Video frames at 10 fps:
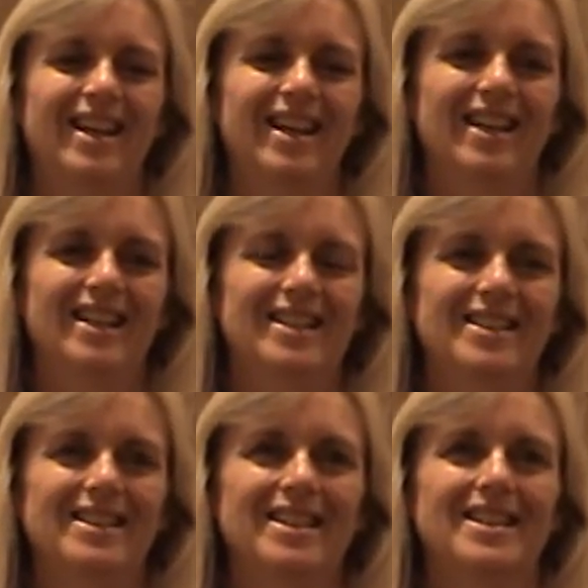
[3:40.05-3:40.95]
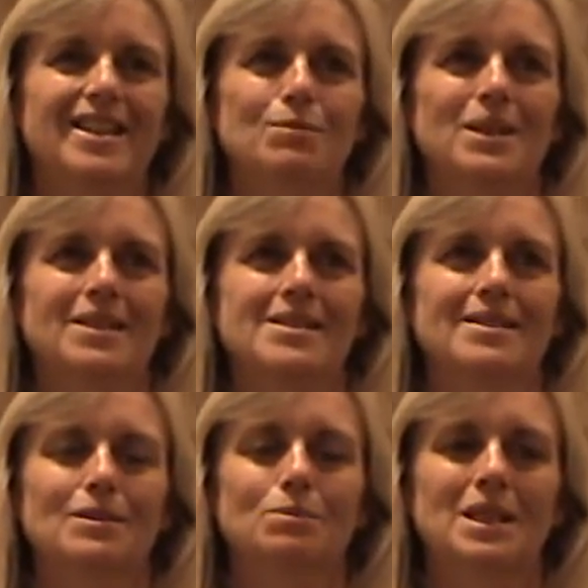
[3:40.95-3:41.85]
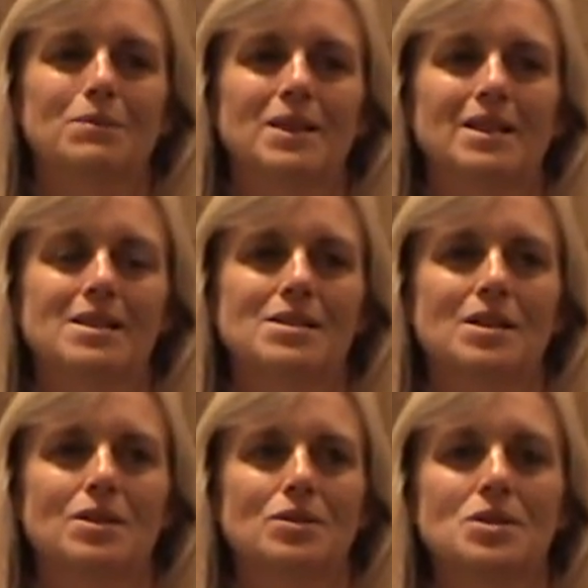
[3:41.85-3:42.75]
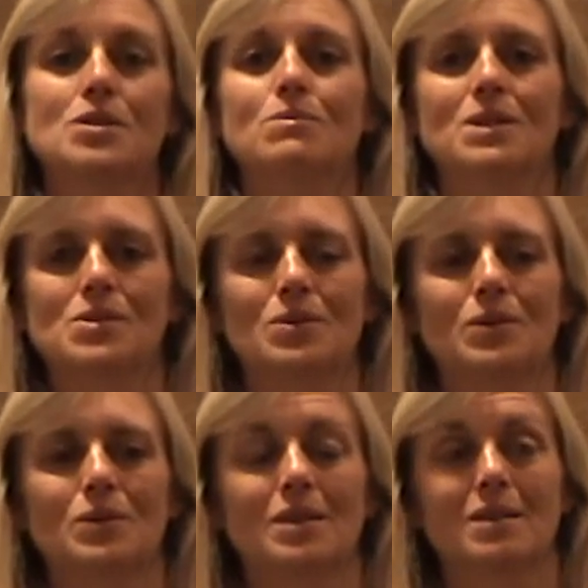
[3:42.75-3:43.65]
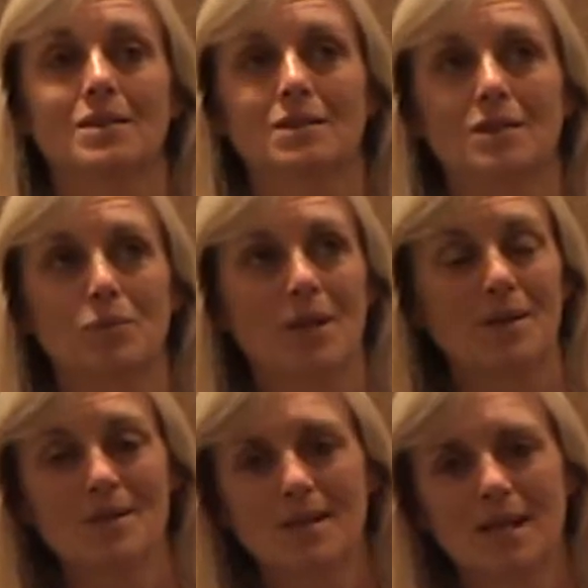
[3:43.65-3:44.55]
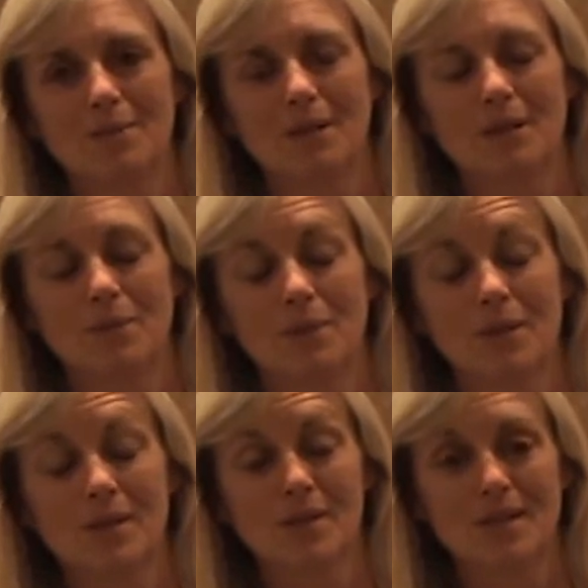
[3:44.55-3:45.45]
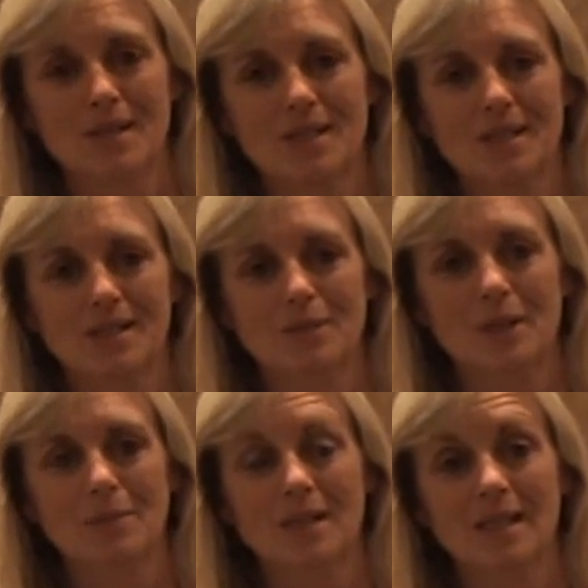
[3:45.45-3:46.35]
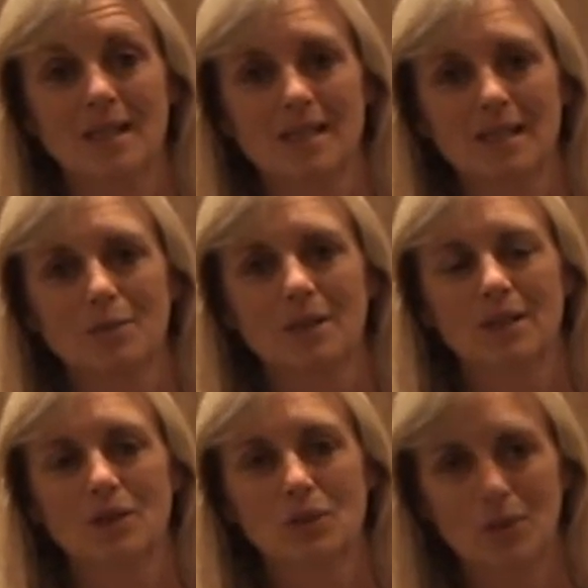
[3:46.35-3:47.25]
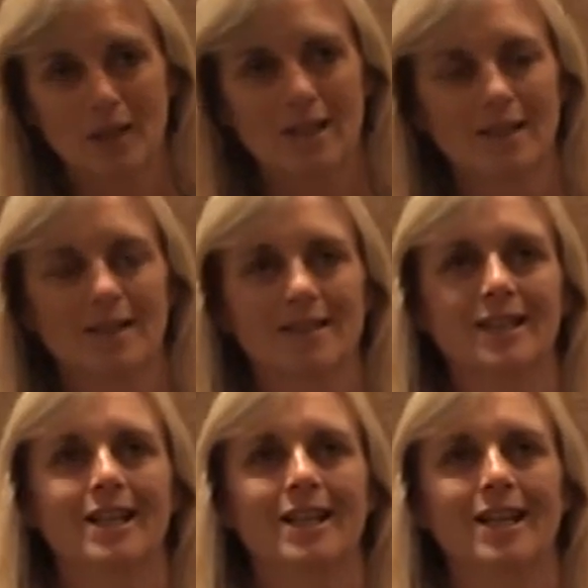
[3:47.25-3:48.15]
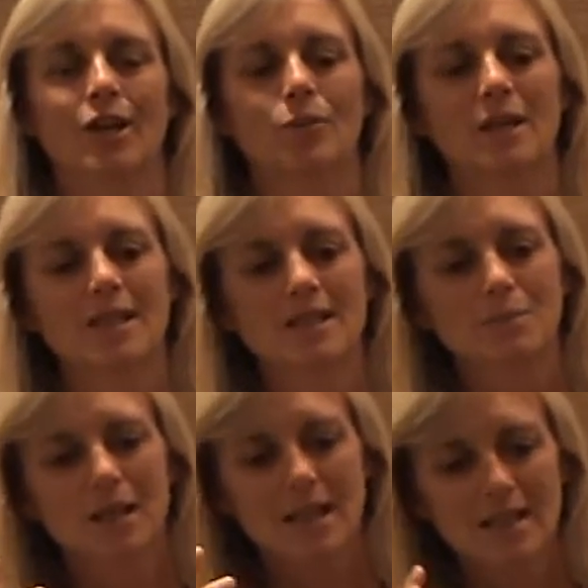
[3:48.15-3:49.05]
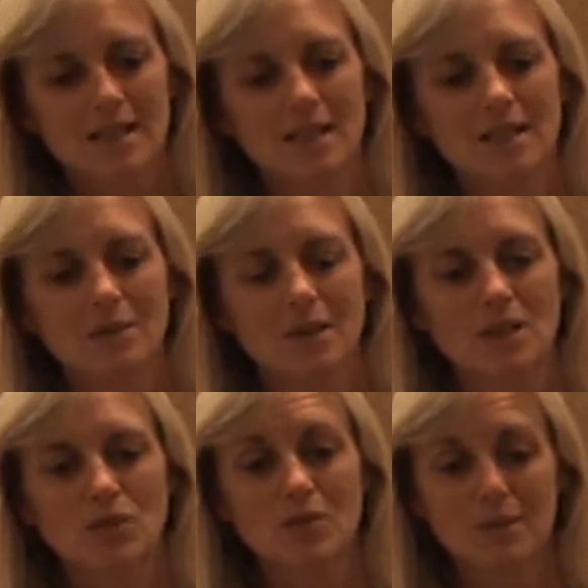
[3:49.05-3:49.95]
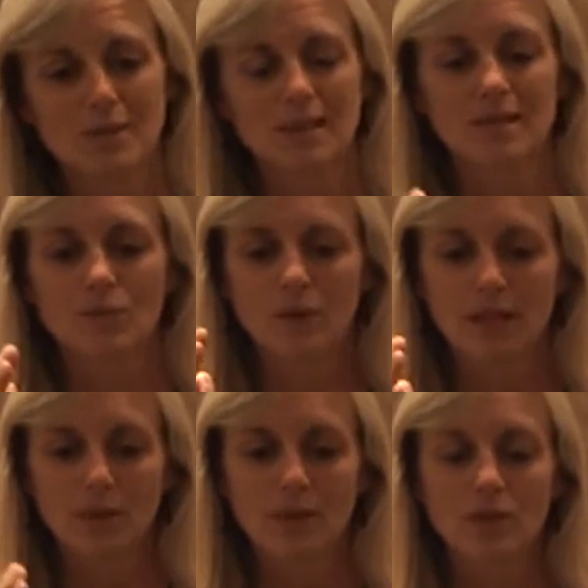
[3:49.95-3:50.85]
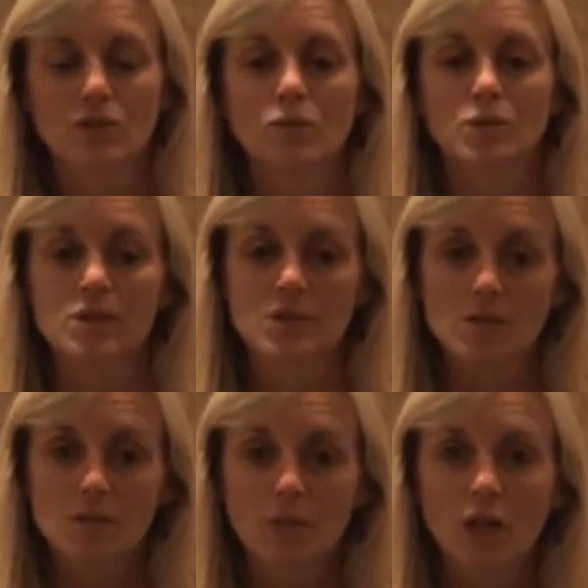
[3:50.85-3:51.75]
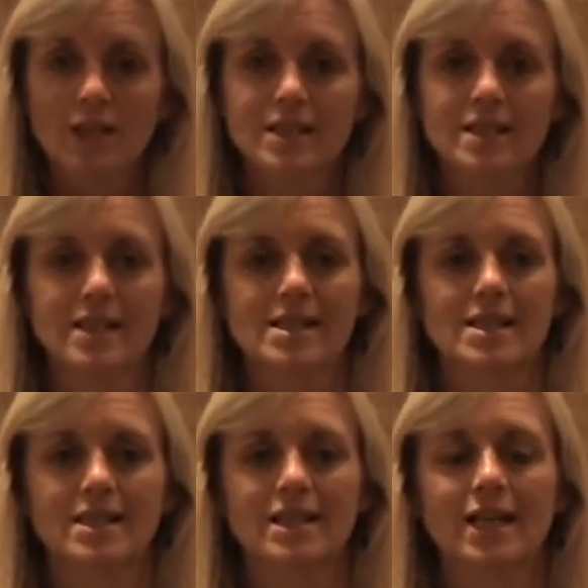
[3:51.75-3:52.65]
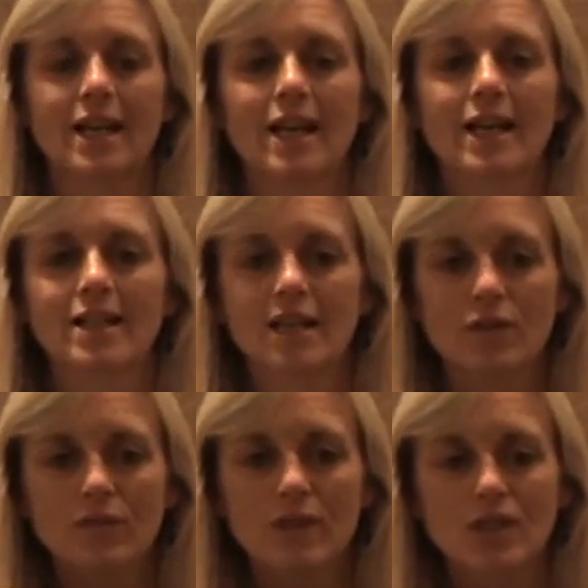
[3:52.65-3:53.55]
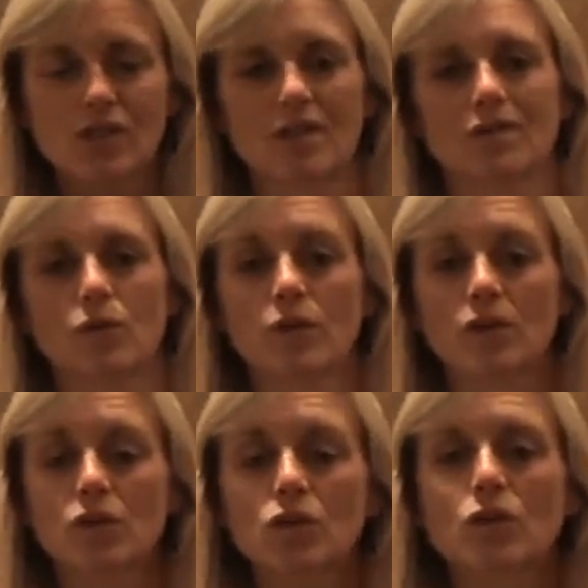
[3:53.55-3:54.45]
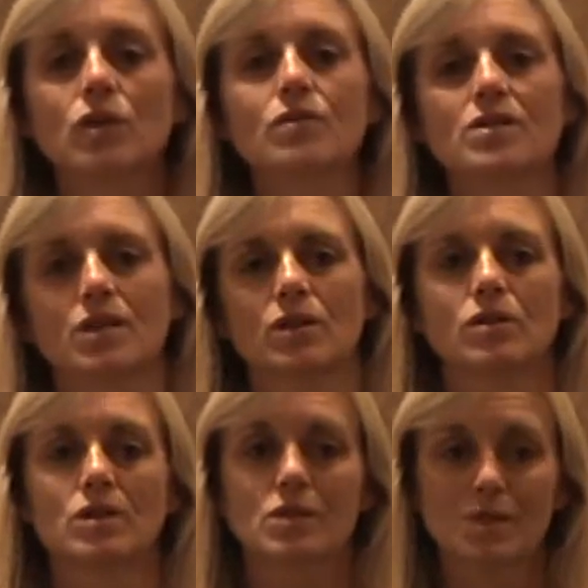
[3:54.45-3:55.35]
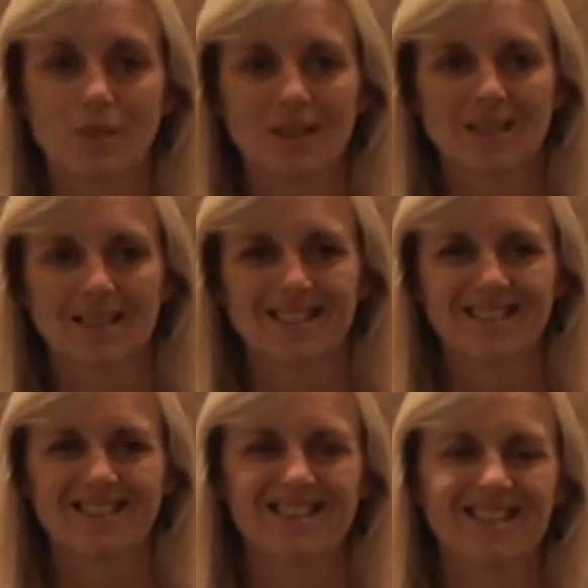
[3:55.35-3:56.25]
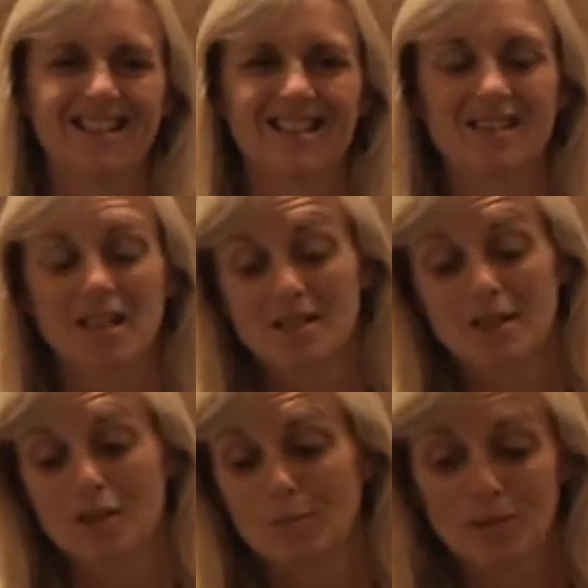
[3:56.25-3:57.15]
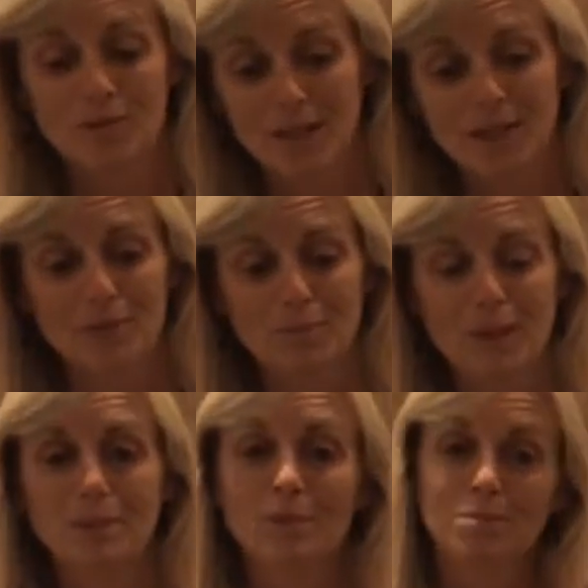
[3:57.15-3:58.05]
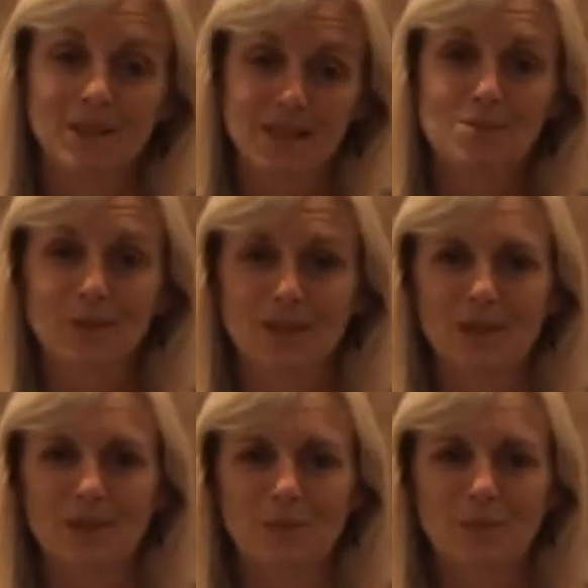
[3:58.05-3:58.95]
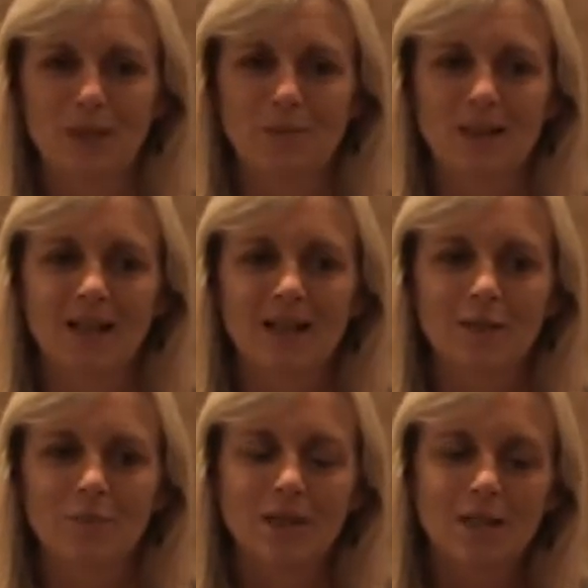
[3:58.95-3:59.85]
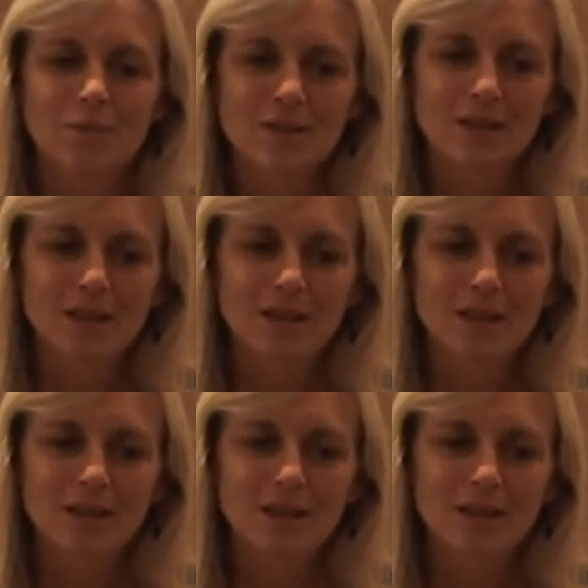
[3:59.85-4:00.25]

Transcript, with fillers: And I think about this little baby that I saw was 2 months old, and oh, the parents came in, they're both exhausted because the baby's not sleeping and crying. And when I did my listening and my treatment, where I went to was the small intestine and the innervation, or the nerves that go to the small intestine. That's not going to be for every baby, but for this particular baby, being able to